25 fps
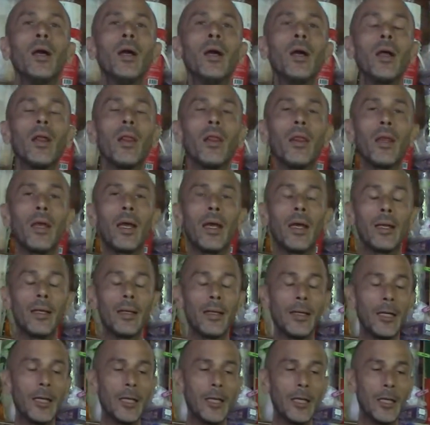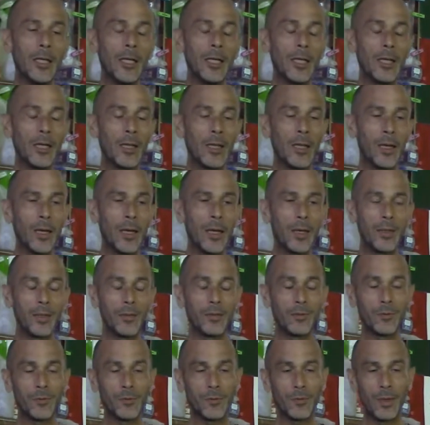than a lot
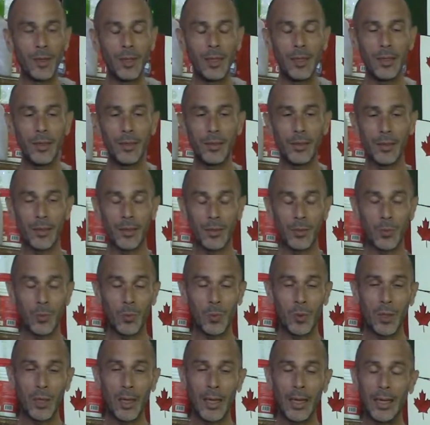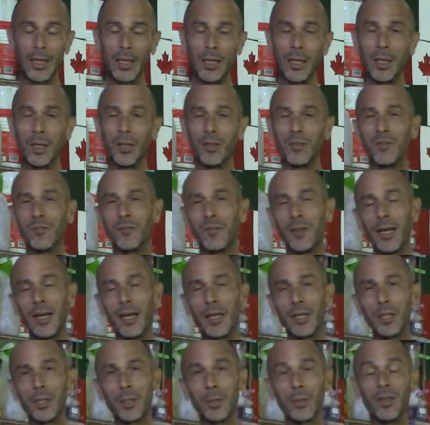of these, what I call
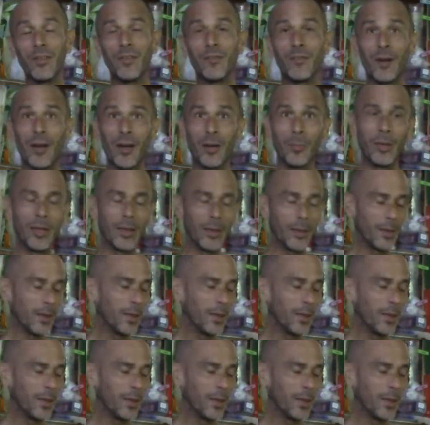factory farming,